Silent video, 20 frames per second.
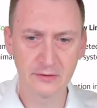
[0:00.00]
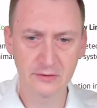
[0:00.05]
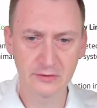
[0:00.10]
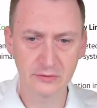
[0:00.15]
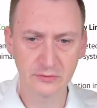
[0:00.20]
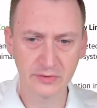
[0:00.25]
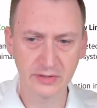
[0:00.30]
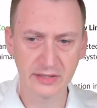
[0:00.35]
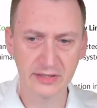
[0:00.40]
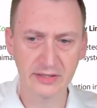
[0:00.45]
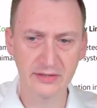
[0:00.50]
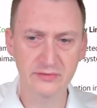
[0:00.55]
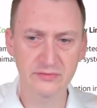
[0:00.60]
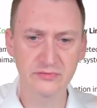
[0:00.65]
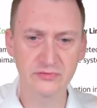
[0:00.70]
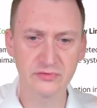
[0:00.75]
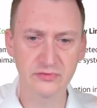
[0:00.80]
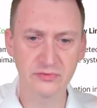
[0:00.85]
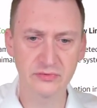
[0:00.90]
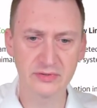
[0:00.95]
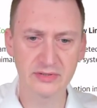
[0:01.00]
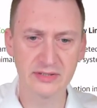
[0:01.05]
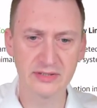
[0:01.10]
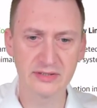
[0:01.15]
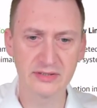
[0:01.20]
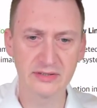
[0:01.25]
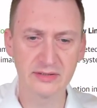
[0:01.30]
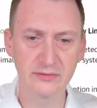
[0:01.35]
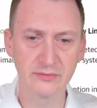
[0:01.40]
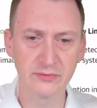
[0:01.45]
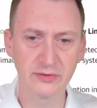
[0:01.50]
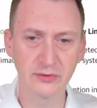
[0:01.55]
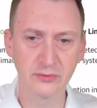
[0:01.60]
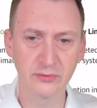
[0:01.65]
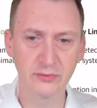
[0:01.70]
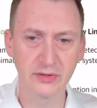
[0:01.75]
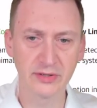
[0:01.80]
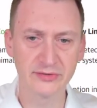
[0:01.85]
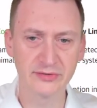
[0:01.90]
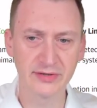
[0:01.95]
Okay, so the real
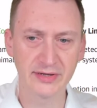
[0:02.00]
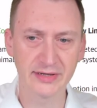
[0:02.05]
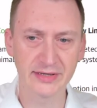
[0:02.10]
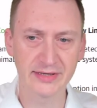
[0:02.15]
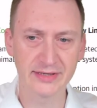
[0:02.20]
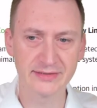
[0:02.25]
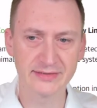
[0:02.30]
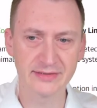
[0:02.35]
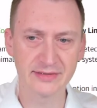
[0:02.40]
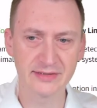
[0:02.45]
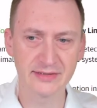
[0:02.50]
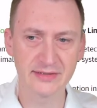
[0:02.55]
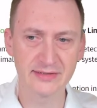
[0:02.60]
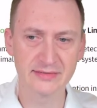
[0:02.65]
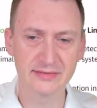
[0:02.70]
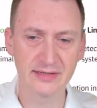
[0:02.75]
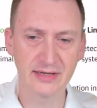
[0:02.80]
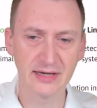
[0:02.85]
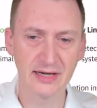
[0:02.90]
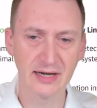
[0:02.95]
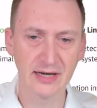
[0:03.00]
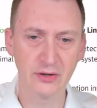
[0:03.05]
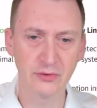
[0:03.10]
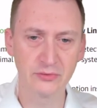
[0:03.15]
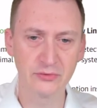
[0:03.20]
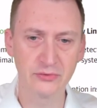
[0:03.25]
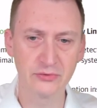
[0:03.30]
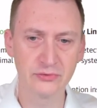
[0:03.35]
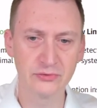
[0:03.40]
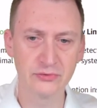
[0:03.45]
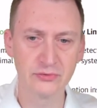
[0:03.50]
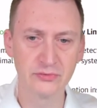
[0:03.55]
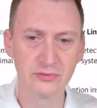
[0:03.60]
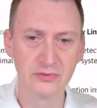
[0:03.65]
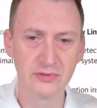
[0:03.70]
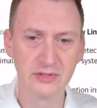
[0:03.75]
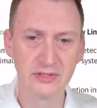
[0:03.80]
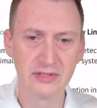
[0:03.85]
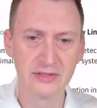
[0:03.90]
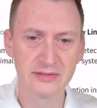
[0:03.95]
question, I guess, is how do you
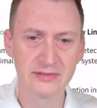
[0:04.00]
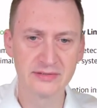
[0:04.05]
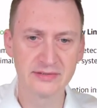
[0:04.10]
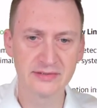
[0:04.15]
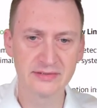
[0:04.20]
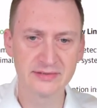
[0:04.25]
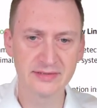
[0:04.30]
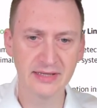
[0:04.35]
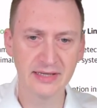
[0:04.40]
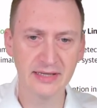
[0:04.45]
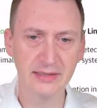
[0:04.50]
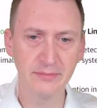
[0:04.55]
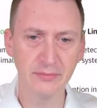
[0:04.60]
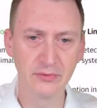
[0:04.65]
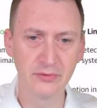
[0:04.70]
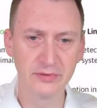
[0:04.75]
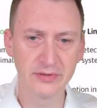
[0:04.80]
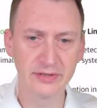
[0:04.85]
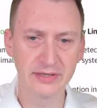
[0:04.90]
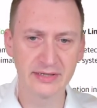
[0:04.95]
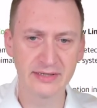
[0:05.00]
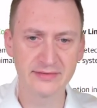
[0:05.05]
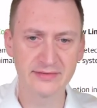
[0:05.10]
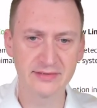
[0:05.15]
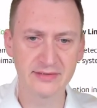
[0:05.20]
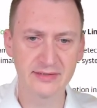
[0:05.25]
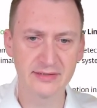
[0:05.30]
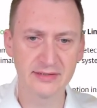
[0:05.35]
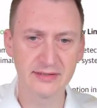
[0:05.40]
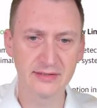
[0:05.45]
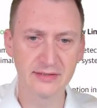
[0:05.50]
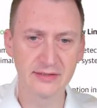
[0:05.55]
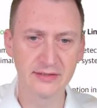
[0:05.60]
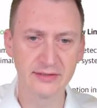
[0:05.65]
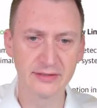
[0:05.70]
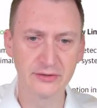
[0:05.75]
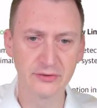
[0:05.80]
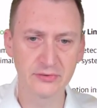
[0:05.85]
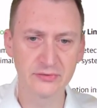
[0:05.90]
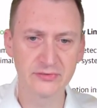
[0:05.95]
disable SE
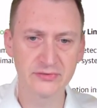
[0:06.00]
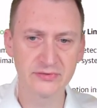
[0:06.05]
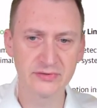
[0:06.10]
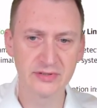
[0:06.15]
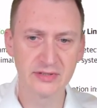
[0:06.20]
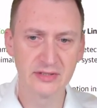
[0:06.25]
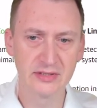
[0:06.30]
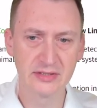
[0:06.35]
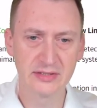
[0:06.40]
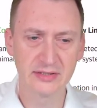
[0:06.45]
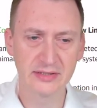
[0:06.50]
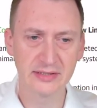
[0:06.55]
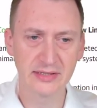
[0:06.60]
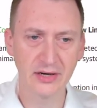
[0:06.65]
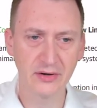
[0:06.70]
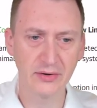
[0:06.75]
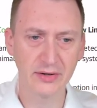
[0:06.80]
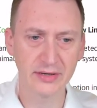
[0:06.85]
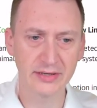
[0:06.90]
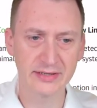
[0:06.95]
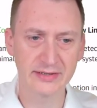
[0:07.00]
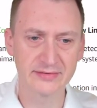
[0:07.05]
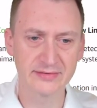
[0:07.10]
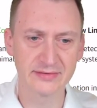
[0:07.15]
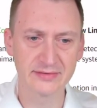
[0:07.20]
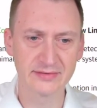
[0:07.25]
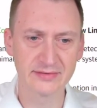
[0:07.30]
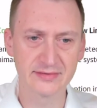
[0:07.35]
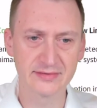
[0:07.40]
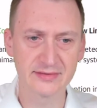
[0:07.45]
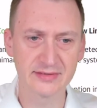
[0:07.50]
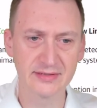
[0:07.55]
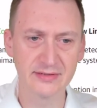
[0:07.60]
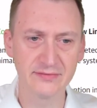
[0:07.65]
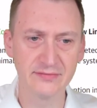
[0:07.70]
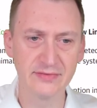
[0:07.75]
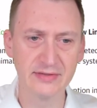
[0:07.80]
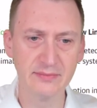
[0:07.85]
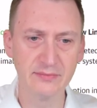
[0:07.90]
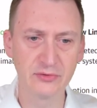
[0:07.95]
Linux? Now, I guess this the
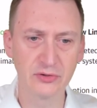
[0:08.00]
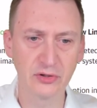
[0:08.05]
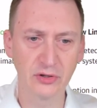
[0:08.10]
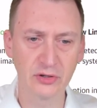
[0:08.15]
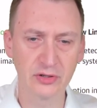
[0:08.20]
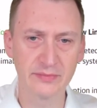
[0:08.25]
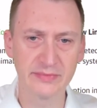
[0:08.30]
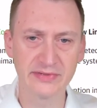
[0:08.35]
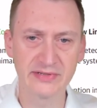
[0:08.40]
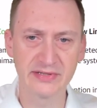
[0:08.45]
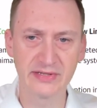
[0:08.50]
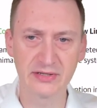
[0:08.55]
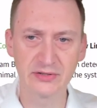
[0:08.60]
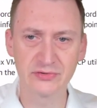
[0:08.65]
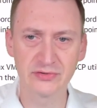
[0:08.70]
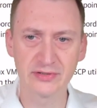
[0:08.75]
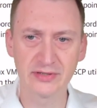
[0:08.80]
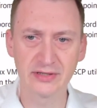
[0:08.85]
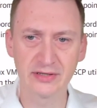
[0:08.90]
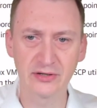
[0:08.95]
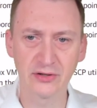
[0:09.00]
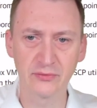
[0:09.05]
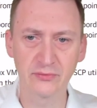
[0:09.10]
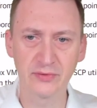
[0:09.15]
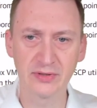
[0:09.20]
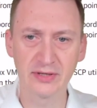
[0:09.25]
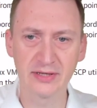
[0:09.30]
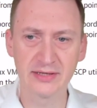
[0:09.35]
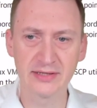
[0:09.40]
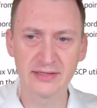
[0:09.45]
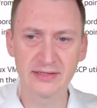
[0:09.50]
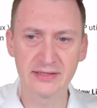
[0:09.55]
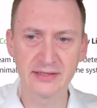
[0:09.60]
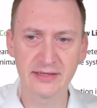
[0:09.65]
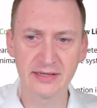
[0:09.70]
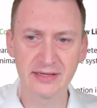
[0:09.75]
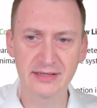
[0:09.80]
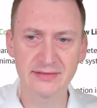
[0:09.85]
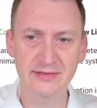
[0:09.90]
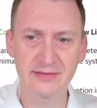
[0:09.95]
Veeam documentation and not really the
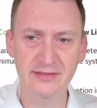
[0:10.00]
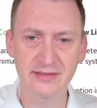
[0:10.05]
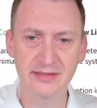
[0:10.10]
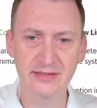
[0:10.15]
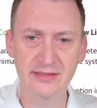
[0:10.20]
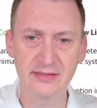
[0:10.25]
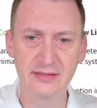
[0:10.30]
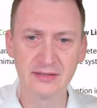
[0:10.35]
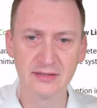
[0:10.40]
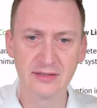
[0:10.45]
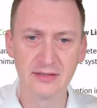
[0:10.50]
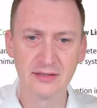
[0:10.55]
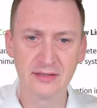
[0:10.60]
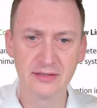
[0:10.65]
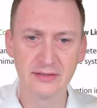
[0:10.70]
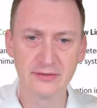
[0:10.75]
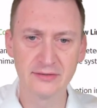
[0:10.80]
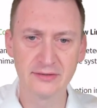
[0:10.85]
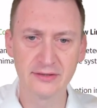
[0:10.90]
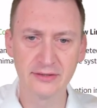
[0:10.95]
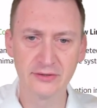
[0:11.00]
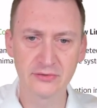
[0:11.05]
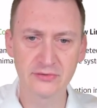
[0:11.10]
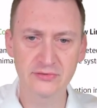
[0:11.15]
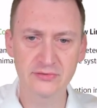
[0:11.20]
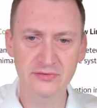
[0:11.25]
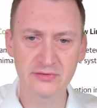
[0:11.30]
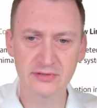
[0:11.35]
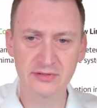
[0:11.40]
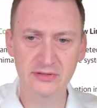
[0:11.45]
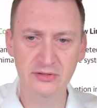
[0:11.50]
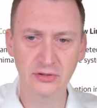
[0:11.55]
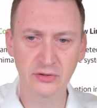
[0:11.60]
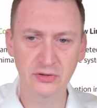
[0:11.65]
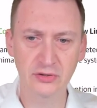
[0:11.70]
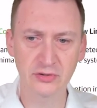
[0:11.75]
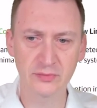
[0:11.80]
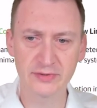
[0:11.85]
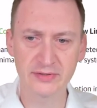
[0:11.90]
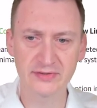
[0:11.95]
SE Linux
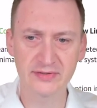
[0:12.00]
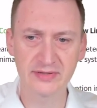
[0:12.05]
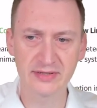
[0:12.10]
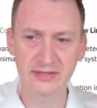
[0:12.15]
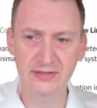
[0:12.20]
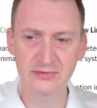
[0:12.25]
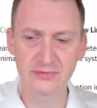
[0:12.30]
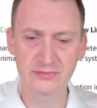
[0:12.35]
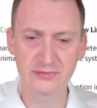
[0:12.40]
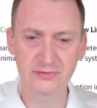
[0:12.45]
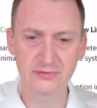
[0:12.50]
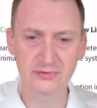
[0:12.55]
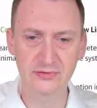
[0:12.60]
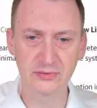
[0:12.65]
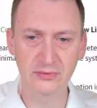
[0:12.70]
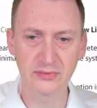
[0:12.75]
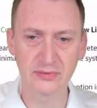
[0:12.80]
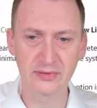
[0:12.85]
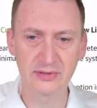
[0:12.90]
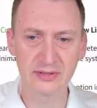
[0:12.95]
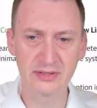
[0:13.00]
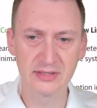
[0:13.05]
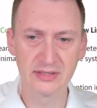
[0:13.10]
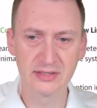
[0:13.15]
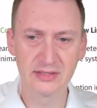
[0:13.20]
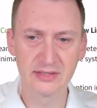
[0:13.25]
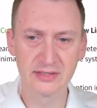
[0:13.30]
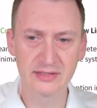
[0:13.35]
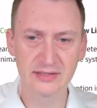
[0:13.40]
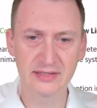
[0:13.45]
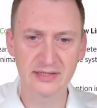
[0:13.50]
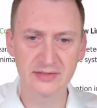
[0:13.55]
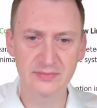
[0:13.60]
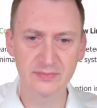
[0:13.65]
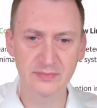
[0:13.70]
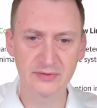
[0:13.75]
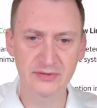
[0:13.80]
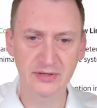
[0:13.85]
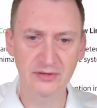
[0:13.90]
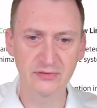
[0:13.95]
documentation. So that's
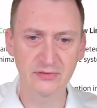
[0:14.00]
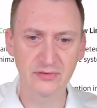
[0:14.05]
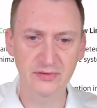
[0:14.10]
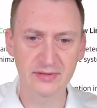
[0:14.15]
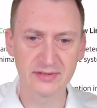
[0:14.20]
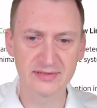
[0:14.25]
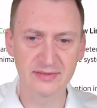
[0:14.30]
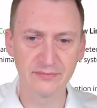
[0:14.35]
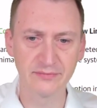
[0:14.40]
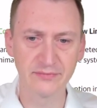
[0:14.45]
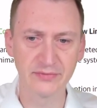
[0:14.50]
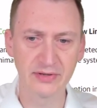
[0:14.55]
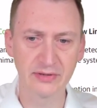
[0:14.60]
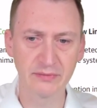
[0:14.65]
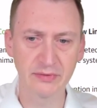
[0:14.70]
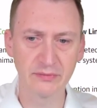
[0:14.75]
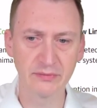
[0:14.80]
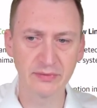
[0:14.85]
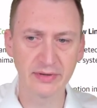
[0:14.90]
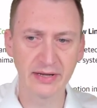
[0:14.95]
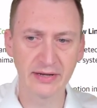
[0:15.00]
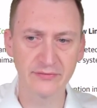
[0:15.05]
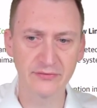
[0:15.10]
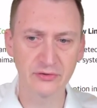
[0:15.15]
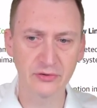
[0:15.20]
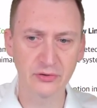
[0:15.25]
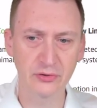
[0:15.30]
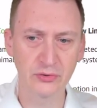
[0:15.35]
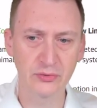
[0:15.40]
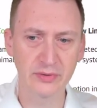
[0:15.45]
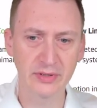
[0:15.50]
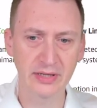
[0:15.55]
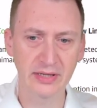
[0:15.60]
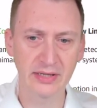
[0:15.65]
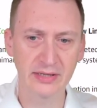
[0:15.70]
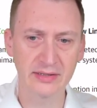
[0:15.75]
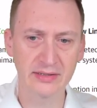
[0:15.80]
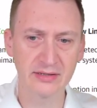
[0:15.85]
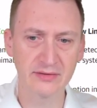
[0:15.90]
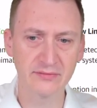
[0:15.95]
potentially something we would have to go
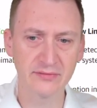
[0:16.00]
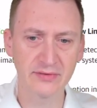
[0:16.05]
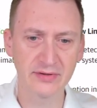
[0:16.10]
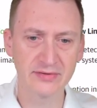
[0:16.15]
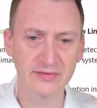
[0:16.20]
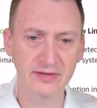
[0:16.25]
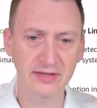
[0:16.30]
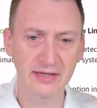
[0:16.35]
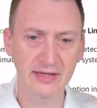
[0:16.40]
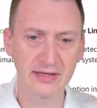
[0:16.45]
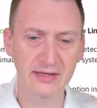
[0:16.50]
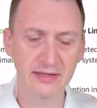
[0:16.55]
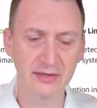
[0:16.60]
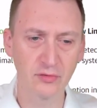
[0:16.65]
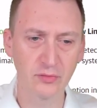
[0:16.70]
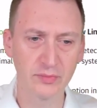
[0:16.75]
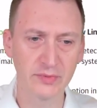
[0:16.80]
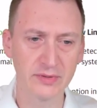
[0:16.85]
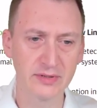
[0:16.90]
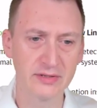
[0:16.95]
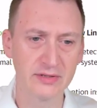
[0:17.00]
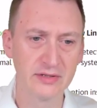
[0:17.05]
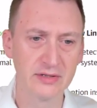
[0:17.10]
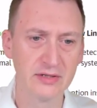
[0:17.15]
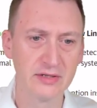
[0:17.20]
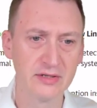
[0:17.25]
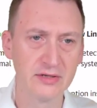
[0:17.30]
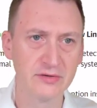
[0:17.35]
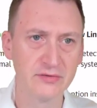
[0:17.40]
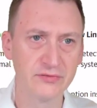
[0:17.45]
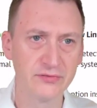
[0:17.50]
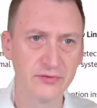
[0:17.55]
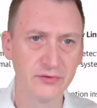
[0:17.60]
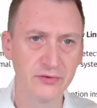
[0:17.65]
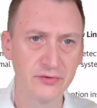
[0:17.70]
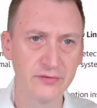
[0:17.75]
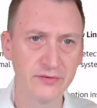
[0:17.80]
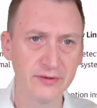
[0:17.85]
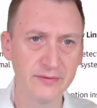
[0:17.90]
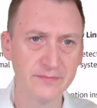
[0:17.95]
and investigate a little bit
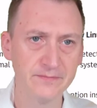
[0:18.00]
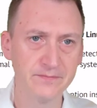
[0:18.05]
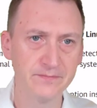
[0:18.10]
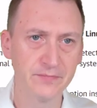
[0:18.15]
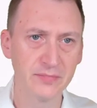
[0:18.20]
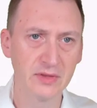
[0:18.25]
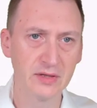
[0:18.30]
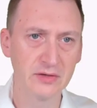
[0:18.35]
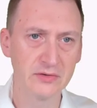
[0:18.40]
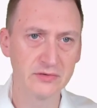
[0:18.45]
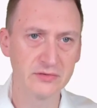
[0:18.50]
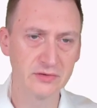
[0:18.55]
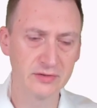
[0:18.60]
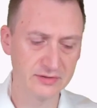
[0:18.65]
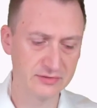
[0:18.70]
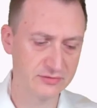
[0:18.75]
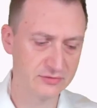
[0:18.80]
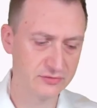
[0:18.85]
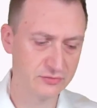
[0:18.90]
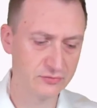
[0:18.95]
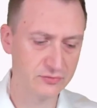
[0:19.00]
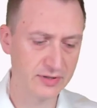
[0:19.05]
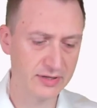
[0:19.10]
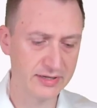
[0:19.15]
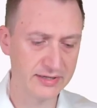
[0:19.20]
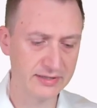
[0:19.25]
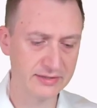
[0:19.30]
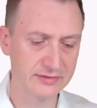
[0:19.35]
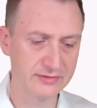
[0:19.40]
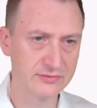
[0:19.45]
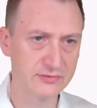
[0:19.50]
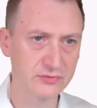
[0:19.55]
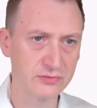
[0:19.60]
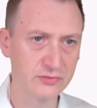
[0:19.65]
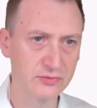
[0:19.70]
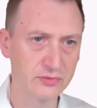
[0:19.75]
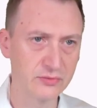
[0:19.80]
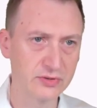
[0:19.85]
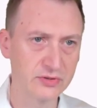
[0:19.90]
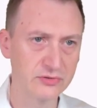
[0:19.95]
further. So let's try and just do a
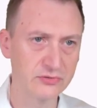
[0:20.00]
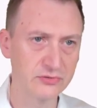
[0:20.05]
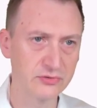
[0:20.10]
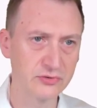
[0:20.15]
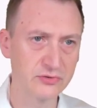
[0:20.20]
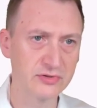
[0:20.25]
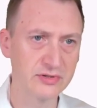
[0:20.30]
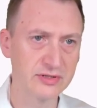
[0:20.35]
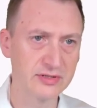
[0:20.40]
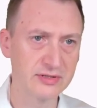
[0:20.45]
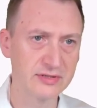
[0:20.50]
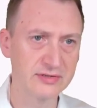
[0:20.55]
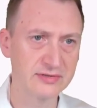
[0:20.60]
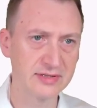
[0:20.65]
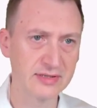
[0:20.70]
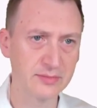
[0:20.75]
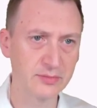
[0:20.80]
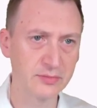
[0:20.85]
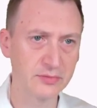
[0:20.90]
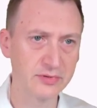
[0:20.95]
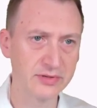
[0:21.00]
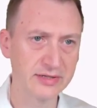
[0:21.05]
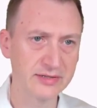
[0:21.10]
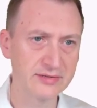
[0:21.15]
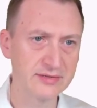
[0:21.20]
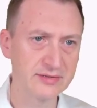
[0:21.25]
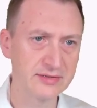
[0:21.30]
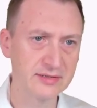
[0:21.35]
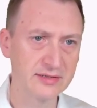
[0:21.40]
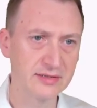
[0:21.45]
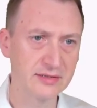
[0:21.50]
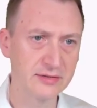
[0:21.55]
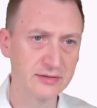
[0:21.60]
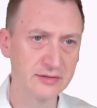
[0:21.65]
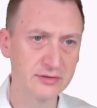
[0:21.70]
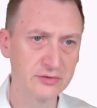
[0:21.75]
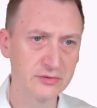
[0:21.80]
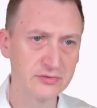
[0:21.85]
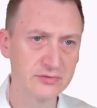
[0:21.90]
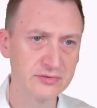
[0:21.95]
quick search here, disable SE
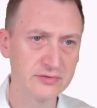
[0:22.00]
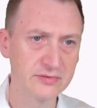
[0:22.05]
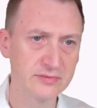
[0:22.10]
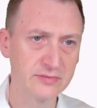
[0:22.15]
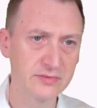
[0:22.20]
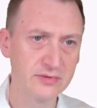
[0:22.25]
Linux.